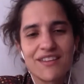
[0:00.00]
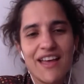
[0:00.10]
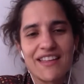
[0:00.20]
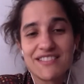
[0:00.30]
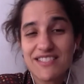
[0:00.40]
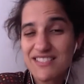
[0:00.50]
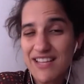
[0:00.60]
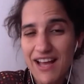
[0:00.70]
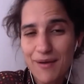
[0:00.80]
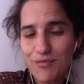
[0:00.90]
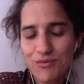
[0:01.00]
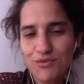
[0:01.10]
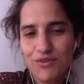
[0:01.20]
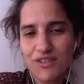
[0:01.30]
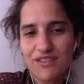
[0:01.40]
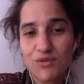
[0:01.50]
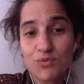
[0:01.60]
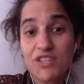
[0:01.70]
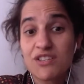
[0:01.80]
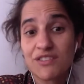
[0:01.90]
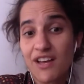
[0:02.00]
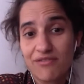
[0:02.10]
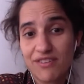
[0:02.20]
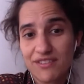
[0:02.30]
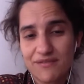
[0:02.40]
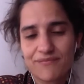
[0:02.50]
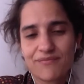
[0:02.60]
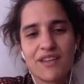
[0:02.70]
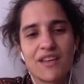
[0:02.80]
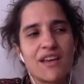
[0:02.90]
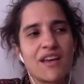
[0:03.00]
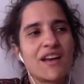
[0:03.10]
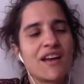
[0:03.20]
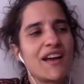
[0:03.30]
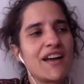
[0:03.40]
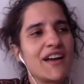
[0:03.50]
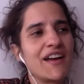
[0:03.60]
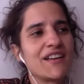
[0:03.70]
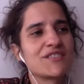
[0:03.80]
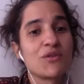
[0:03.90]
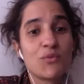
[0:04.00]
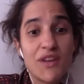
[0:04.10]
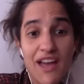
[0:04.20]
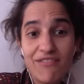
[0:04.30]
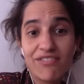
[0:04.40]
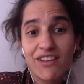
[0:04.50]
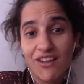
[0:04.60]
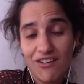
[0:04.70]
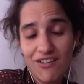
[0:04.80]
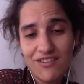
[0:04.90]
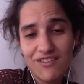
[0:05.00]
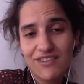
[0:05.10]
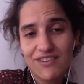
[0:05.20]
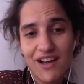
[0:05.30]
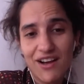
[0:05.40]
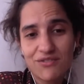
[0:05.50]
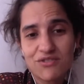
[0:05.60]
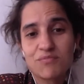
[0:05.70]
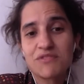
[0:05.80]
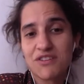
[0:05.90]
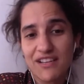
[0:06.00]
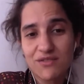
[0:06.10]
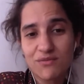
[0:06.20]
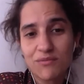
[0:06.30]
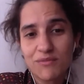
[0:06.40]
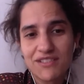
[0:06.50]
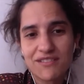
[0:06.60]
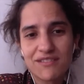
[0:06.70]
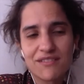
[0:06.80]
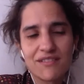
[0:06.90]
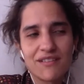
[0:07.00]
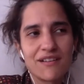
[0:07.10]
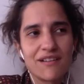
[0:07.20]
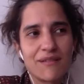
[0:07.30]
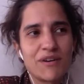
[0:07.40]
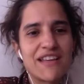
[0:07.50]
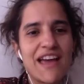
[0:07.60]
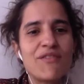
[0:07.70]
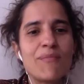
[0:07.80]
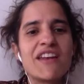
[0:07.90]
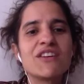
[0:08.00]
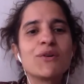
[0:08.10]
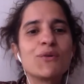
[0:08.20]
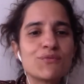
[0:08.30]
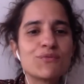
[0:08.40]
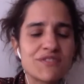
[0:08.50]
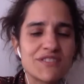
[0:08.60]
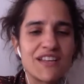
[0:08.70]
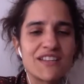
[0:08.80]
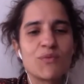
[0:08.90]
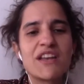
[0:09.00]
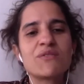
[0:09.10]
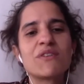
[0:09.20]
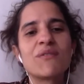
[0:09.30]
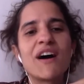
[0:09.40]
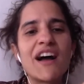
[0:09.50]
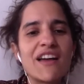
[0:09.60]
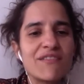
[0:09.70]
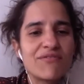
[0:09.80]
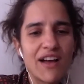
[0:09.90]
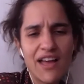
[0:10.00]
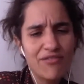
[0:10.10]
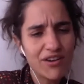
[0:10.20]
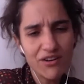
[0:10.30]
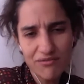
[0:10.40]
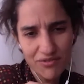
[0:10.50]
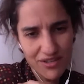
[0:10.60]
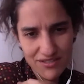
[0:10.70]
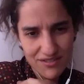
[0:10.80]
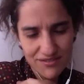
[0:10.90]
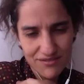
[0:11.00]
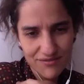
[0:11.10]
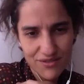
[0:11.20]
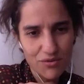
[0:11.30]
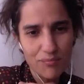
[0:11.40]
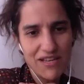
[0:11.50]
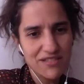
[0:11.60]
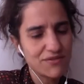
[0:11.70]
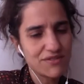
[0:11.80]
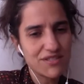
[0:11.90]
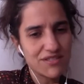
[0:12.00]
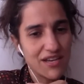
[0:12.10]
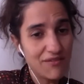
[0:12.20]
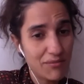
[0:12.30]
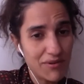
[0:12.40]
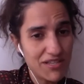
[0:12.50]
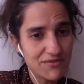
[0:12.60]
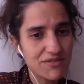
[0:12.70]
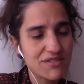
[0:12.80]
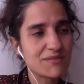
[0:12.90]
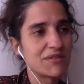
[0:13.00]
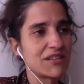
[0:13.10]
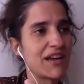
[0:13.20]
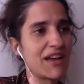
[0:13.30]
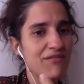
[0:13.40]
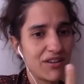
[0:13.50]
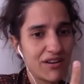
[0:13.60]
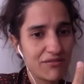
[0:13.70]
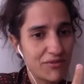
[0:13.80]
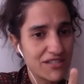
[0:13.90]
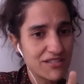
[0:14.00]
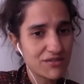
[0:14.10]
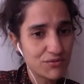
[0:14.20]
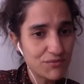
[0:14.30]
At this time, we don't have it. So we have a law now to protect women, but everybody knows that when you arrive, I have a lot of friends who pass for this. I never passed for this, but I have a lot of friends who